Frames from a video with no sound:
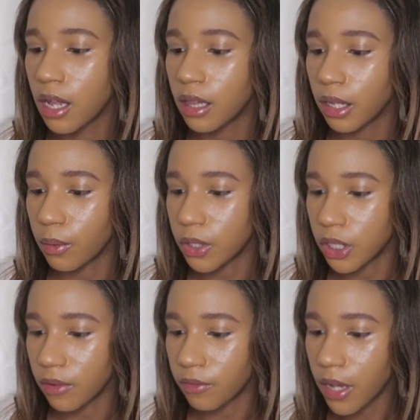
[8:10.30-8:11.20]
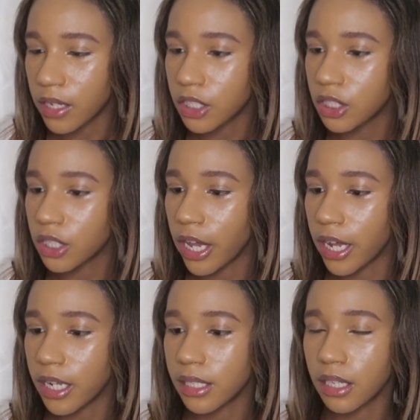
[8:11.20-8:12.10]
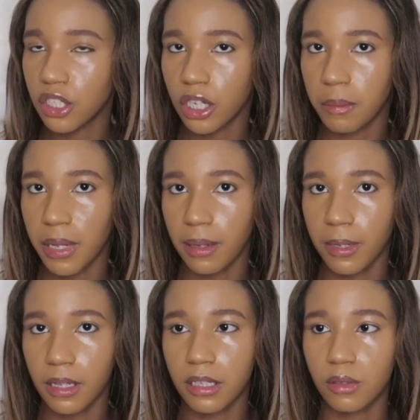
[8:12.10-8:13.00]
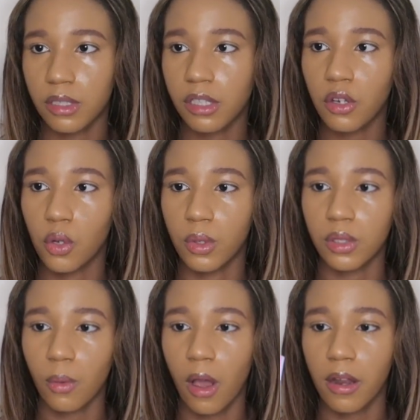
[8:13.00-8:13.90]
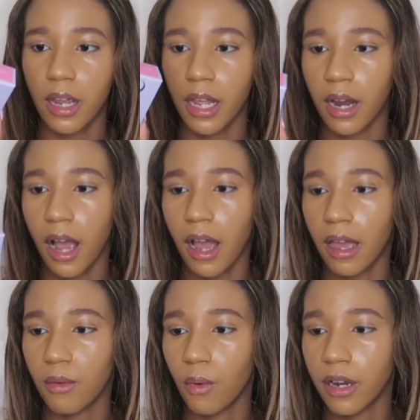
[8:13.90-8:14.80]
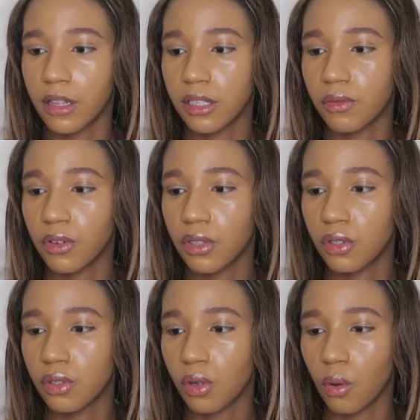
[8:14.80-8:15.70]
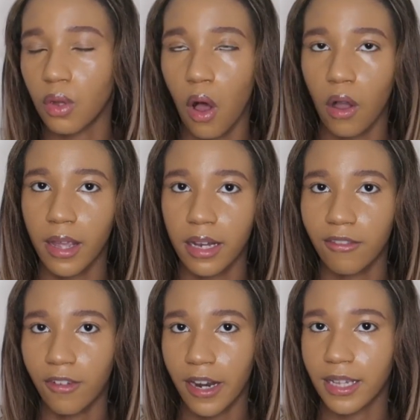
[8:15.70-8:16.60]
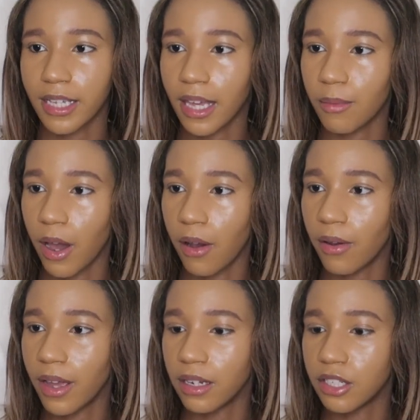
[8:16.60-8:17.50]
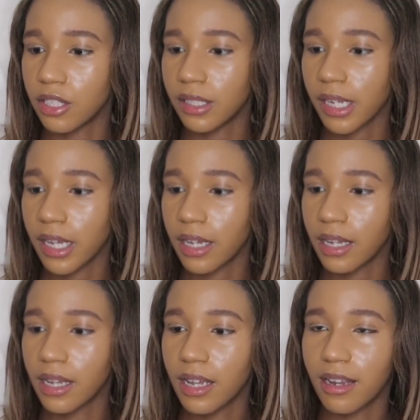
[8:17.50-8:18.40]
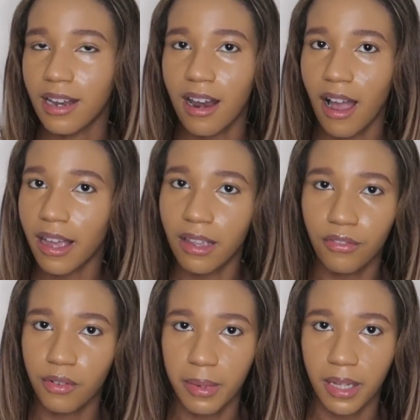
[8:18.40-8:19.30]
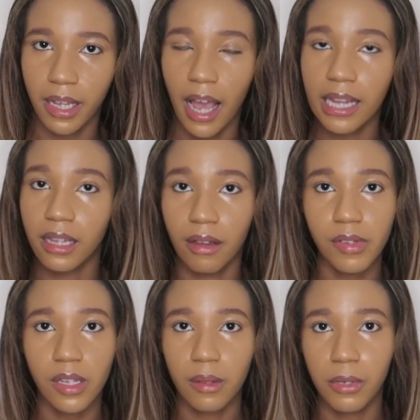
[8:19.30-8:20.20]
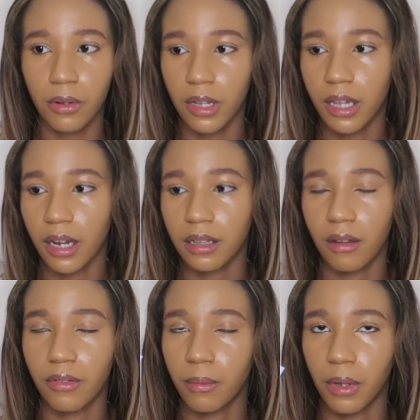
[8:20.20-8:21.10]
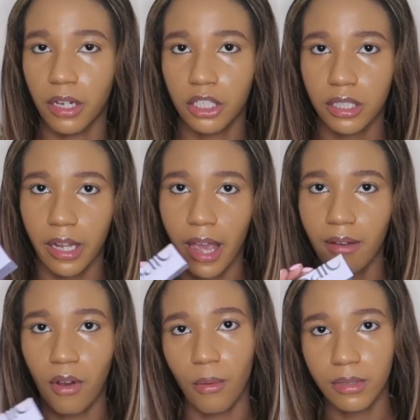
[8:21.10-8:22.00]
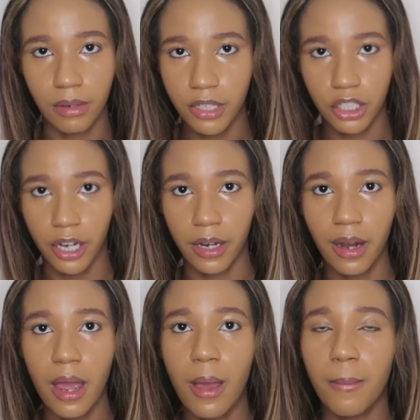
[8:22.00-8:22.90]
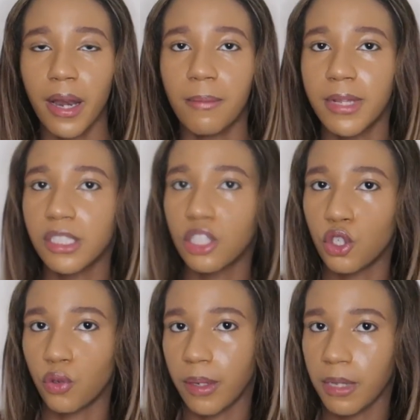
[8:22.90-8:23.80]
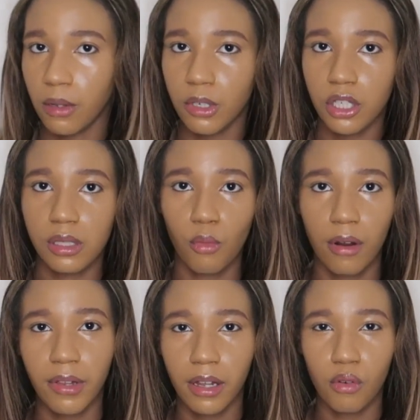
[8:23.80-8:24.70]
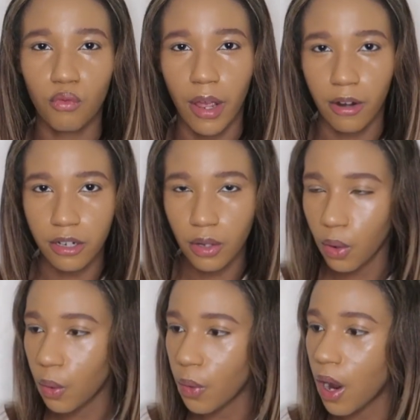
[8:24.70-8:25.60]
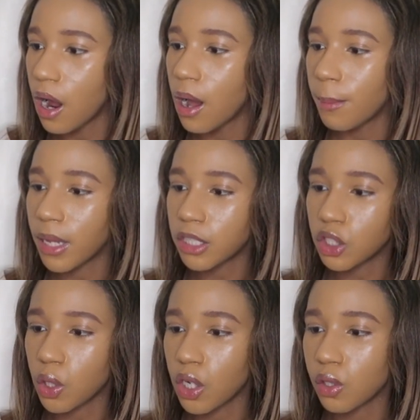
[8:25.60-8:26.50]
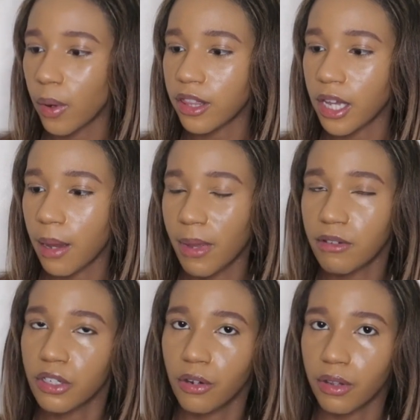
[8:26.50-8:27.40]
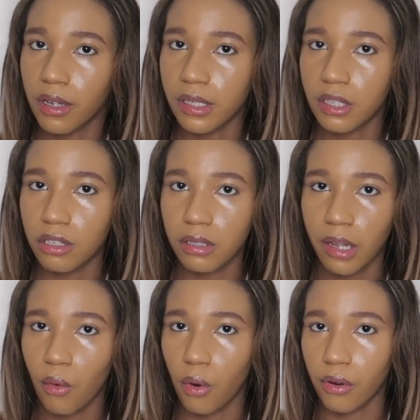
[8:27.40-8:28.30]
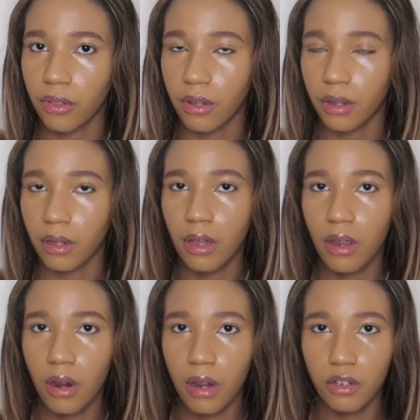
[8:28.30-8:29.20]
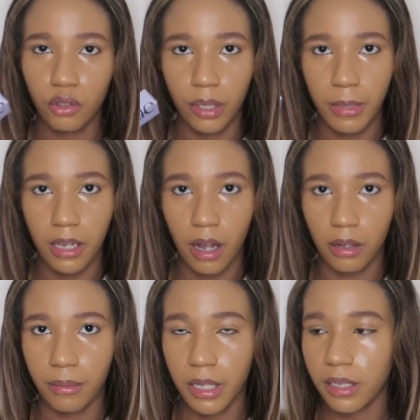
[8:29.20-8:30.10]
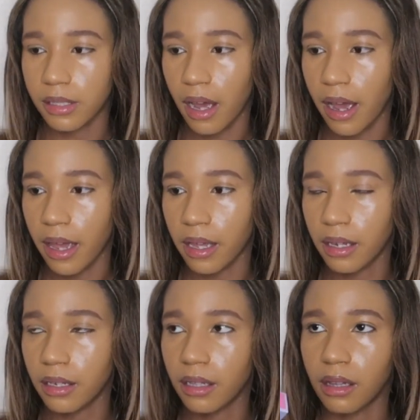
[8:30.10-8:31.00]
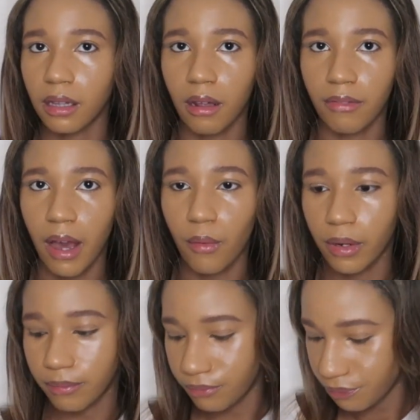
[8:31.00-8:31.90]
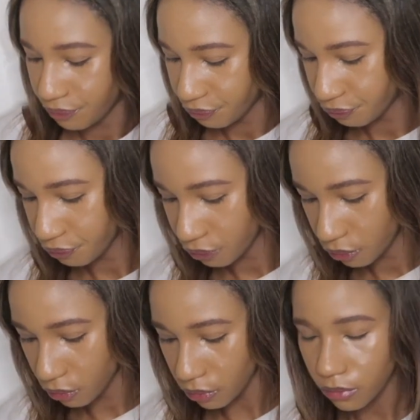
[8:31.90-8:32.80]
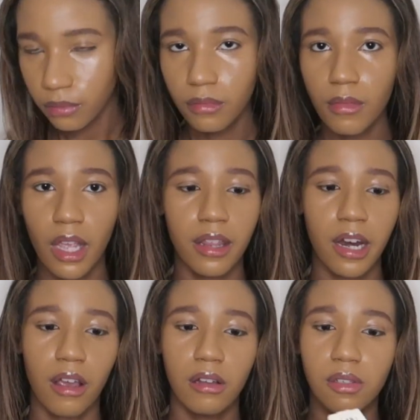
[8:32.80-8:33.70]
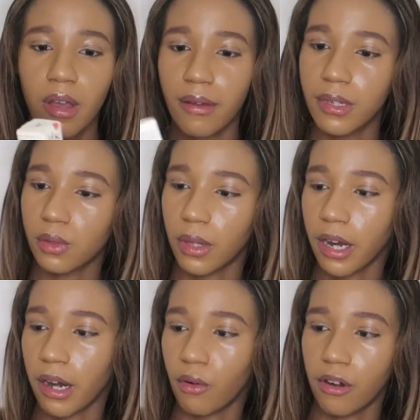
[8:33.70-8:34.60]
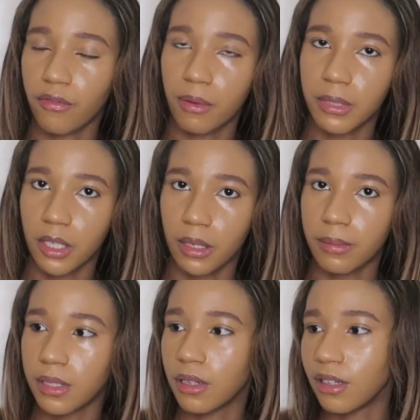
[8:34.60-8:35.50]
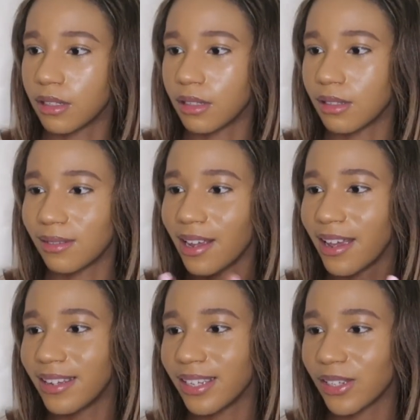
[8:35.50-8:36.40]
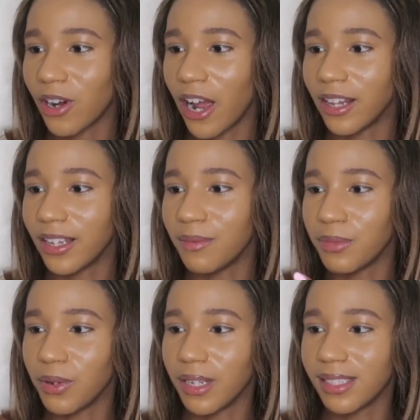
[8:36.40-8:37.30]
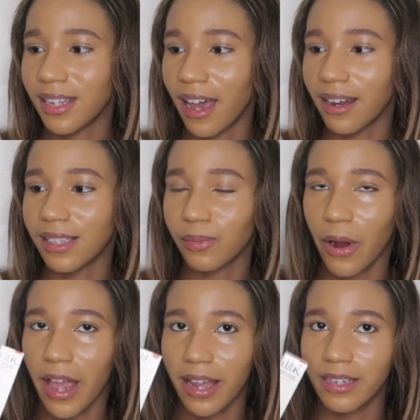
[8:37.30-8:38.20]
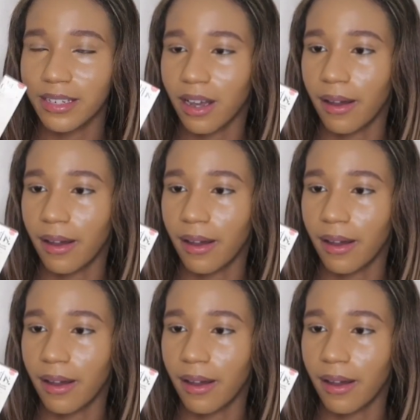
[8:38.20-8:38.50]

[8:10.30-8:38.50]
Liquid Cheek Flush, and it's in the shade Baby. This was the newest one, and I wanted this for so long, and it finally came out, and it's just like not it for me. Like, I love Slay Beauty and I love their blushes. I have almost every shade, but I missed Dreamy, which is more of like a redder tone blush, so I think I might return this and just like order the Dreamy color because I love that one. And then I also have this one that I ordered from Dibs. This is Desert Island Beauty Status brand,